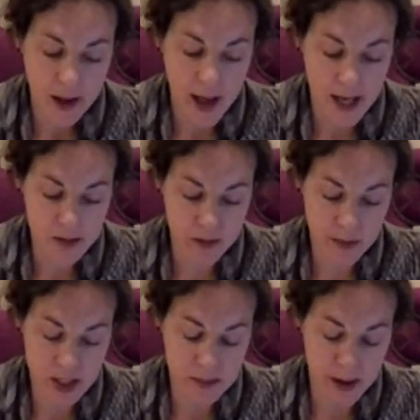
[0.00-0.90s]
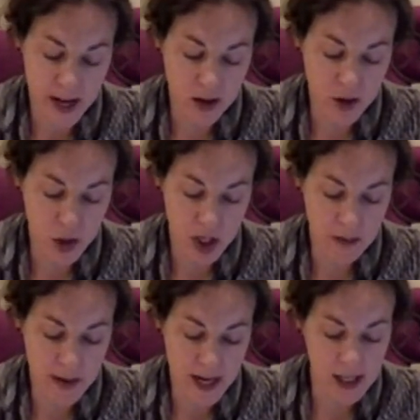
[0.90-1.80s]
As for Miss Spider, she
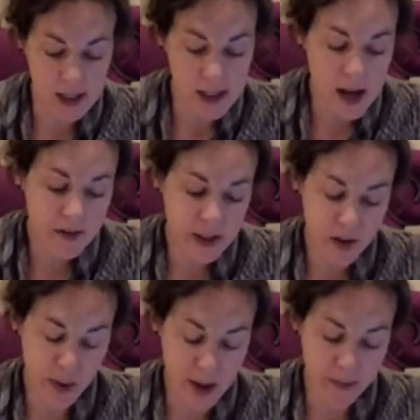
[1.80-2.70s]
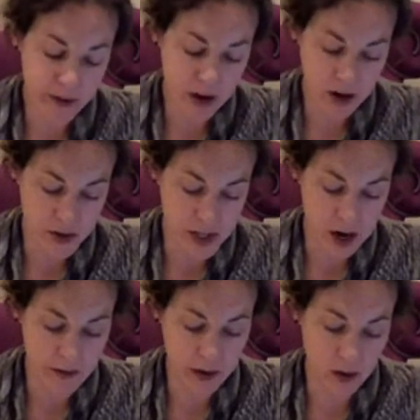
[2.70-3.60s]
had made a lovely web for
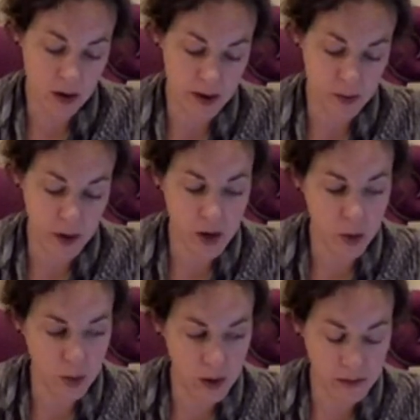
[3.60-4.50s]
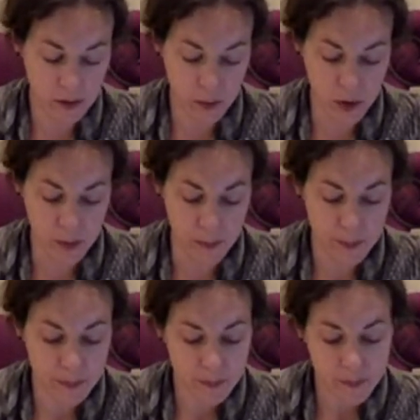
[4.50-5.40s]
herself across one corner of the room,
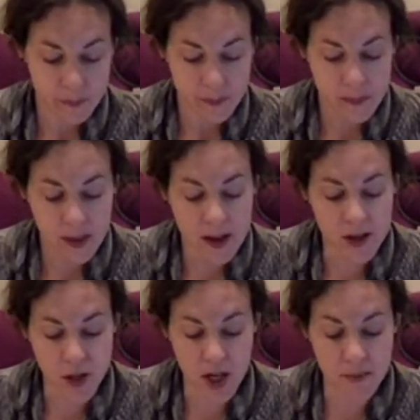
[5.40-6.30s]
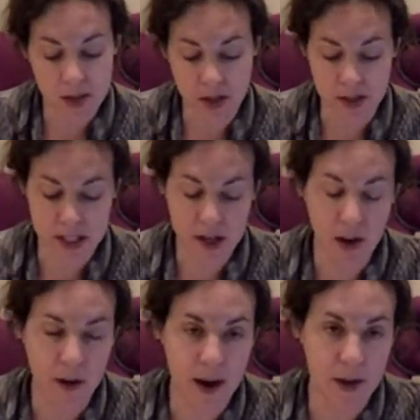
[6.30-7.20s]
and James could see
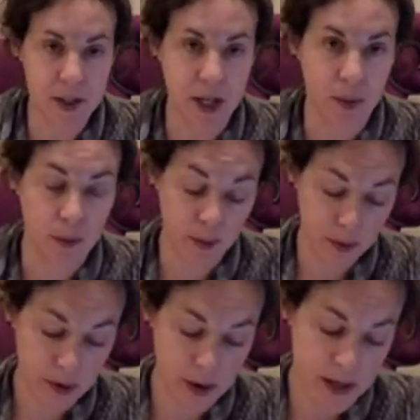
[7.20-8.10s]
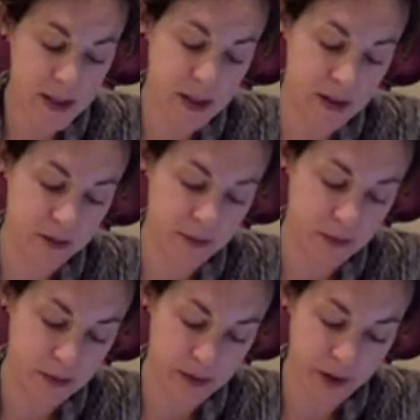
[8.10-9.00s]
her crouching right in
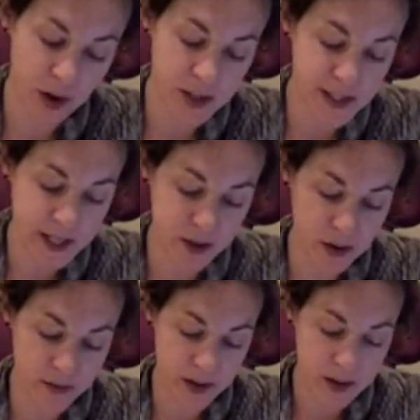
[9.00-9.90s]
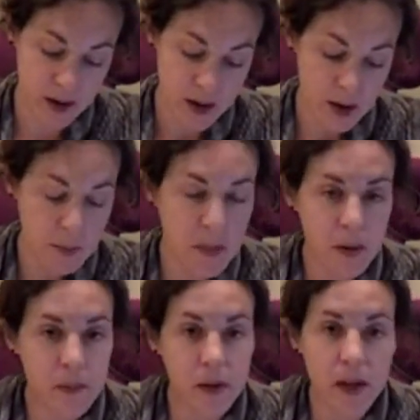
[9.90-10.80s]
the very center of it,
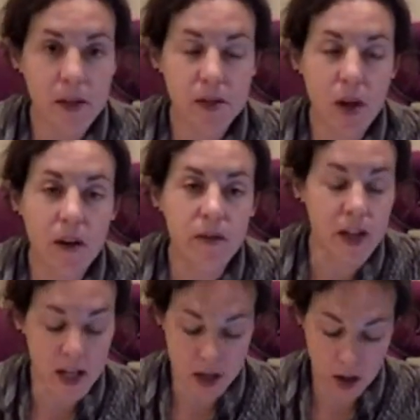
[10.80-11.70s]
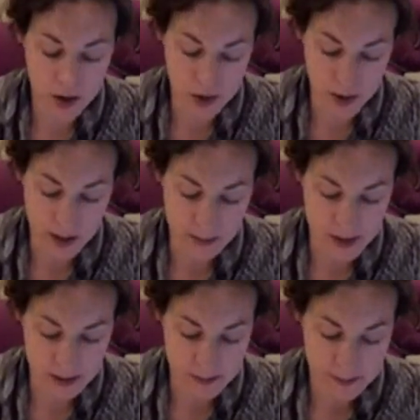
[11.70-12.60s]
mumbling softly in her dreams.